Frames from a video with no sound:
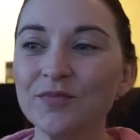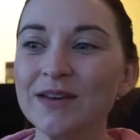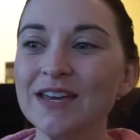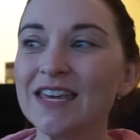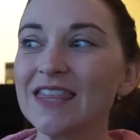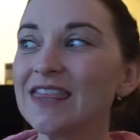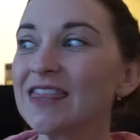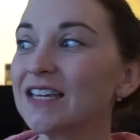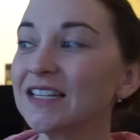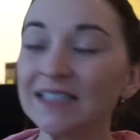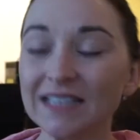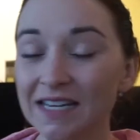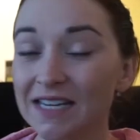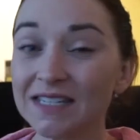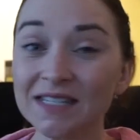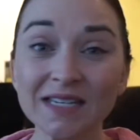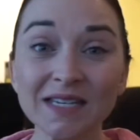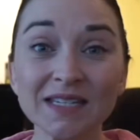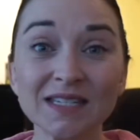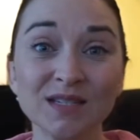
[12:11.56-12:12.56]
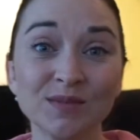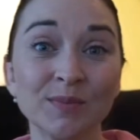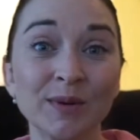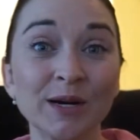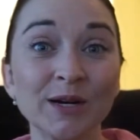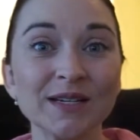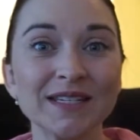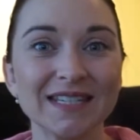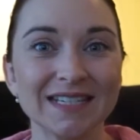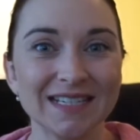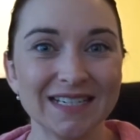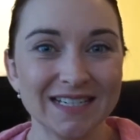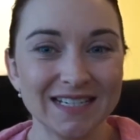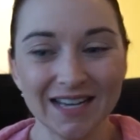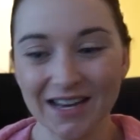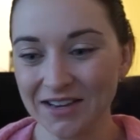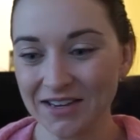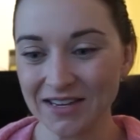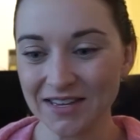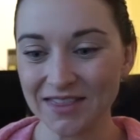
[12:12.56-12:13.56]
been the laziest person
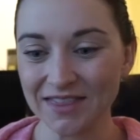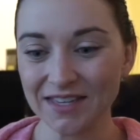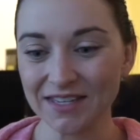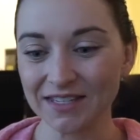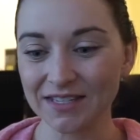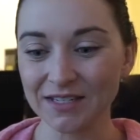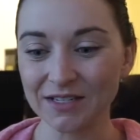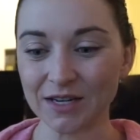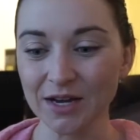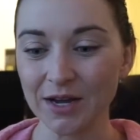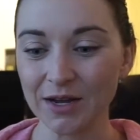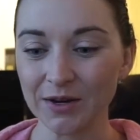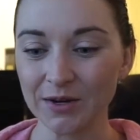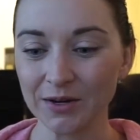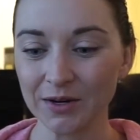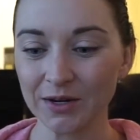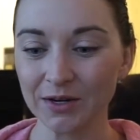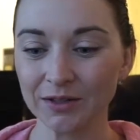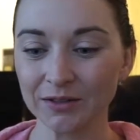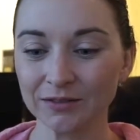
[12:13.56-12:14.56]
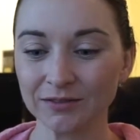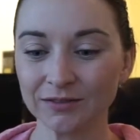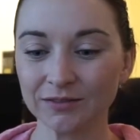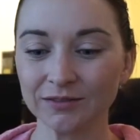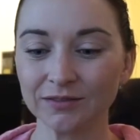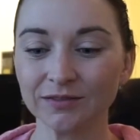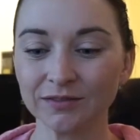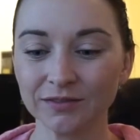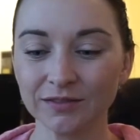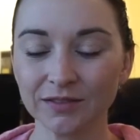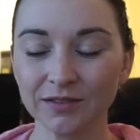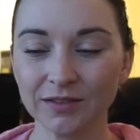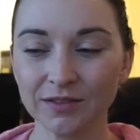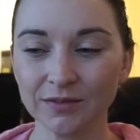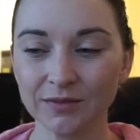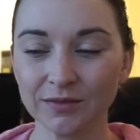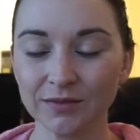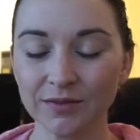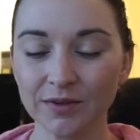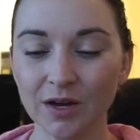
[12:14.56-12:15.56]
in this entire
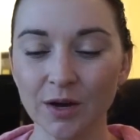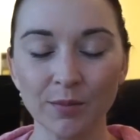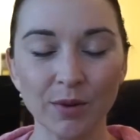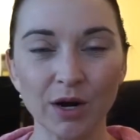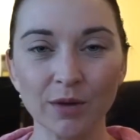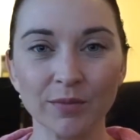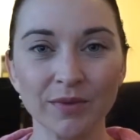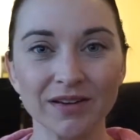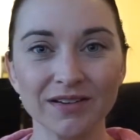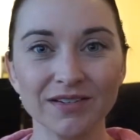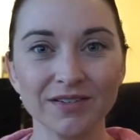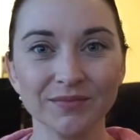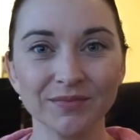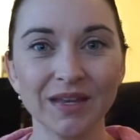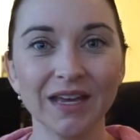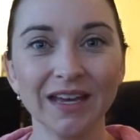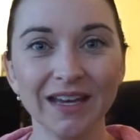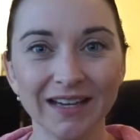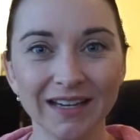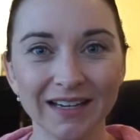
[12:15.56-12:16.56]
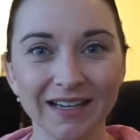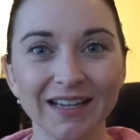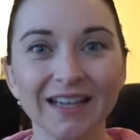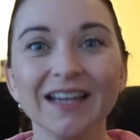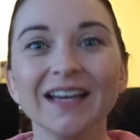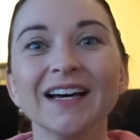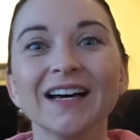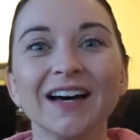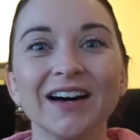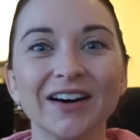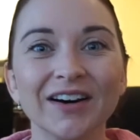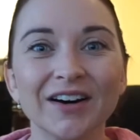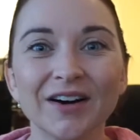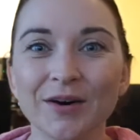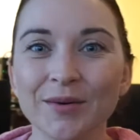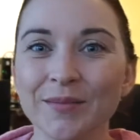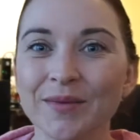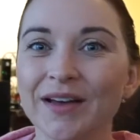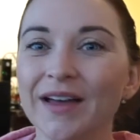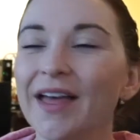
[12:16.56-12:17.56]
apartment.
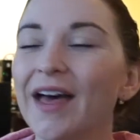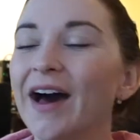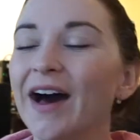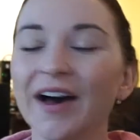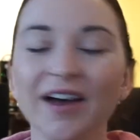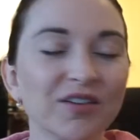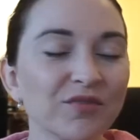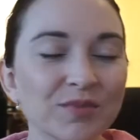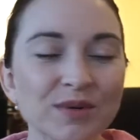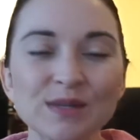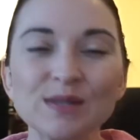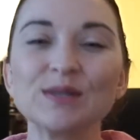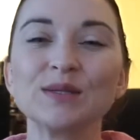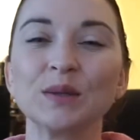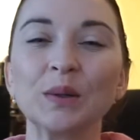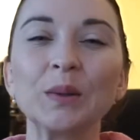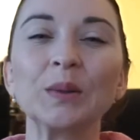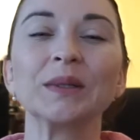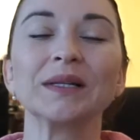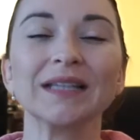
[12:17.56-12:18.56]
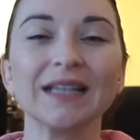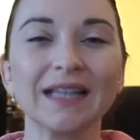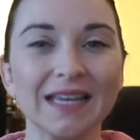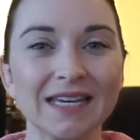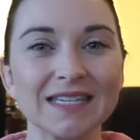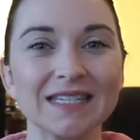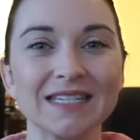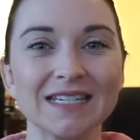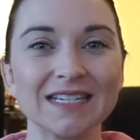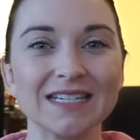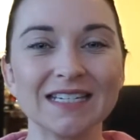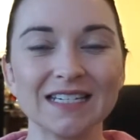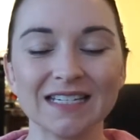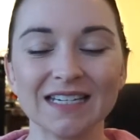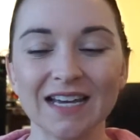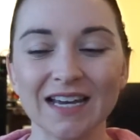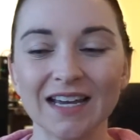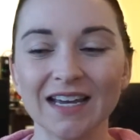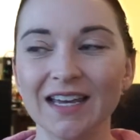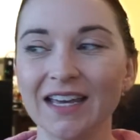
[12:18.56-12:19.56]
I've been so lazy
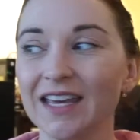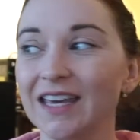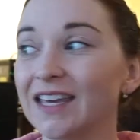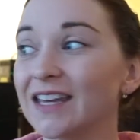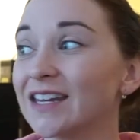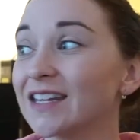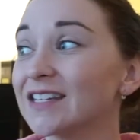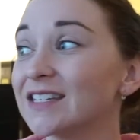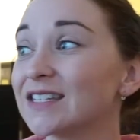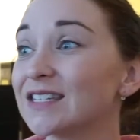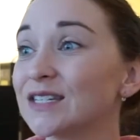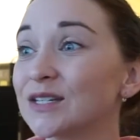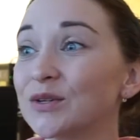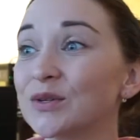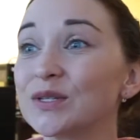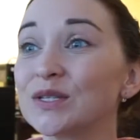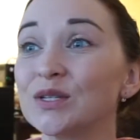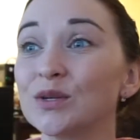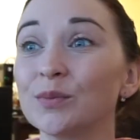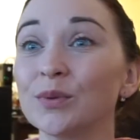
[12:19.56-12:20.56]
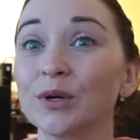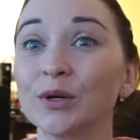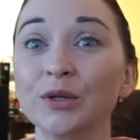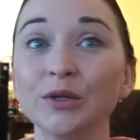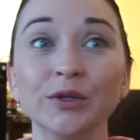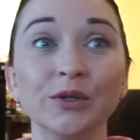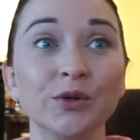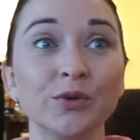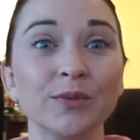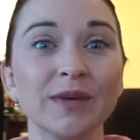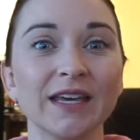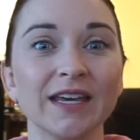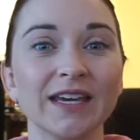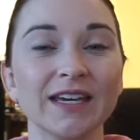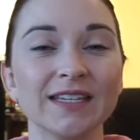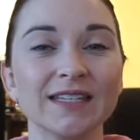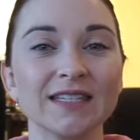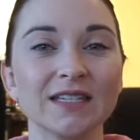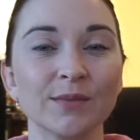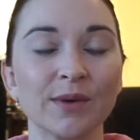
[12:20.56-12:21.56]
today. It is still super gloomy.
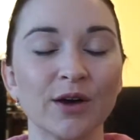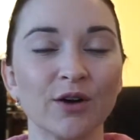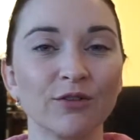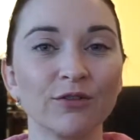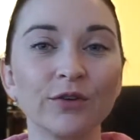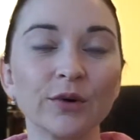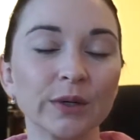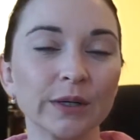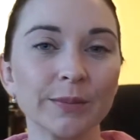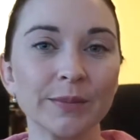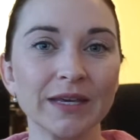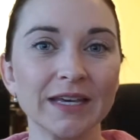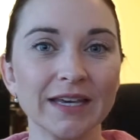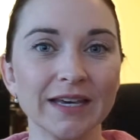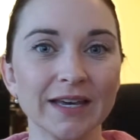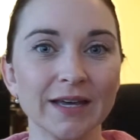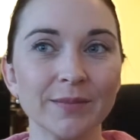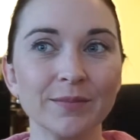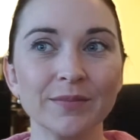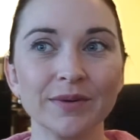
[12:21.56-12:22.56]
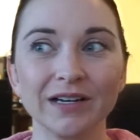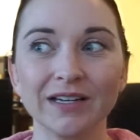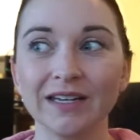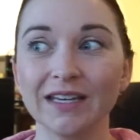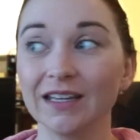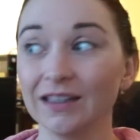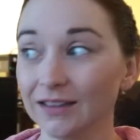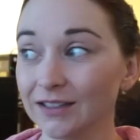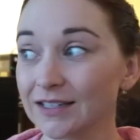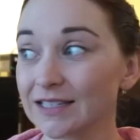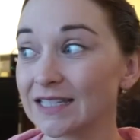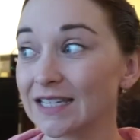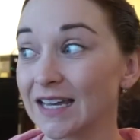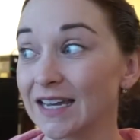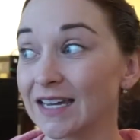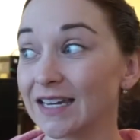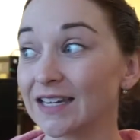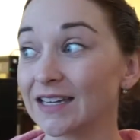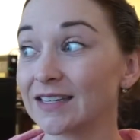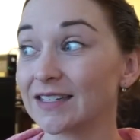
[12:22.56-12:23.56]
It's about 4 p.m., but it looks
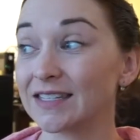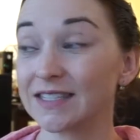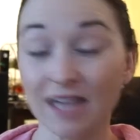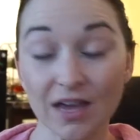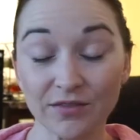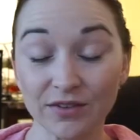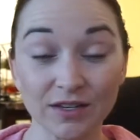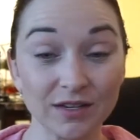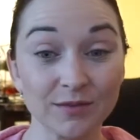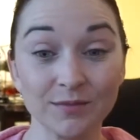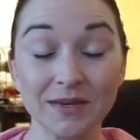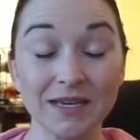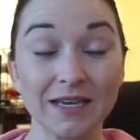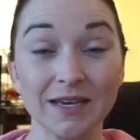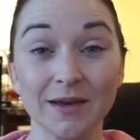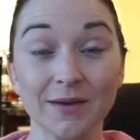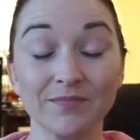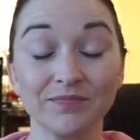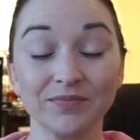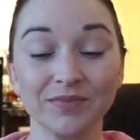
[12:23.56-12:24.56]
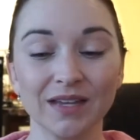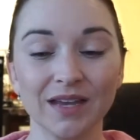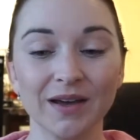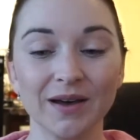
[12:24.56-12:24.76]
like 7 p.m.